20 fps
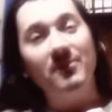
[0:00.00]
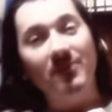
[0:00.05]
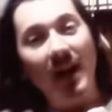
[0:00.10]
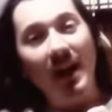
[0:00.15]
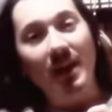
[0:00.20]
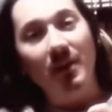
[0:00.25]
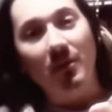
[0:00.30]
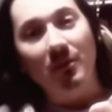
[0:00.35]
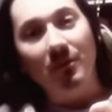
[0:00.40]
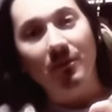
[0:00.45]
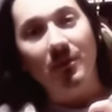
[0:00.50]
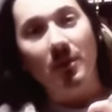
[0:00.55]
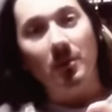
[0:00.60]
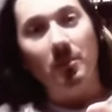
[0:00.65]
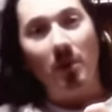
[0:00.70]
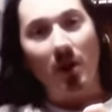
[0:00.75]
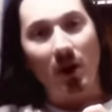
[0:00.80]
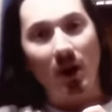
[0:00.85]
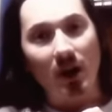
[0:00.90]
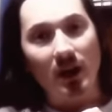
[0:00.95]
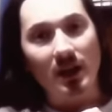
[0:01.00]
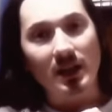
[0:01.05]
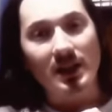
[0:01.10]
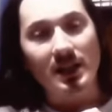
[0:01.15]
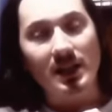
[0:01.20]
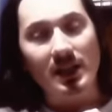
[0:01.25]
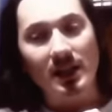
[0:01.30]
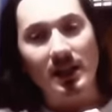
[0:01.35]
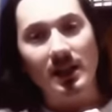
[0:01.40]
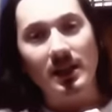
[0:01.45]
fan of the
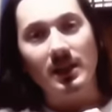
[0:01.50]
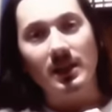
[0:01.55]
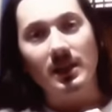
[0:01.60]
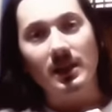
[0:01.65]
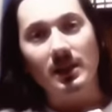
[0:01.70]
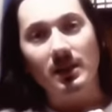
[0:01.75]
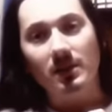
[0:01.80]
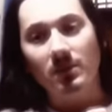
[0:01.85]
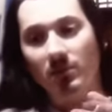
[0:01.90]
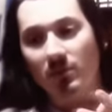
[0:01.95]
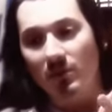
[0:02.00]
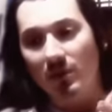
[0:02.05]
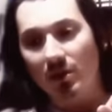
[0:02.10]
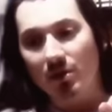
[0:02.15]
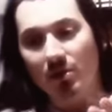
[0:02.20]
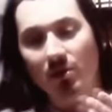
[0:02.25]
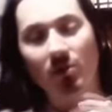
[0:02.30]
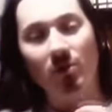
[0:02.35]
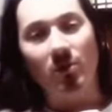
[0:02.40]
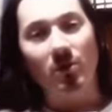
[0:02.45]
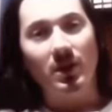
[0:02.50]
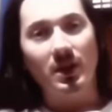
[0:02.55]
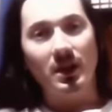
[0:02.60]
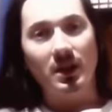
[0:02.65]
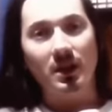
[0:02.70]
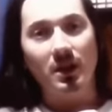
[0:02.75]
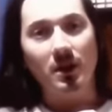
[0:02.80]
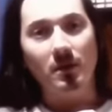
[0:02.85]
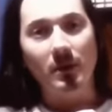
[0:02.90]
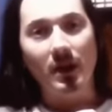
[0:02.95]
person we are
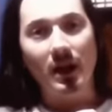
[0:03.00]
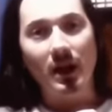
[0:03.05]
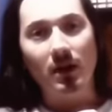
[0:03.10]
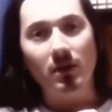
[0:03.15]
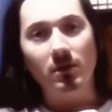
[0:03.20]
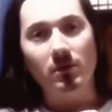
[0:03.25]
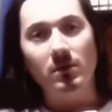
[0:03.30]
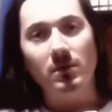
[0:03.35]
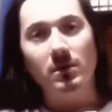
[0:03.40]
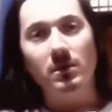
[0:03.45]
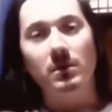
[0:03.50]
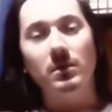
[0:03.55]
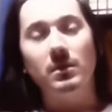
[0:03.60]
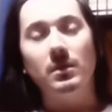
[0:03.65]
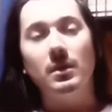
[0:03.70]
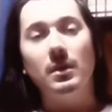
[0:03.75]
talking about,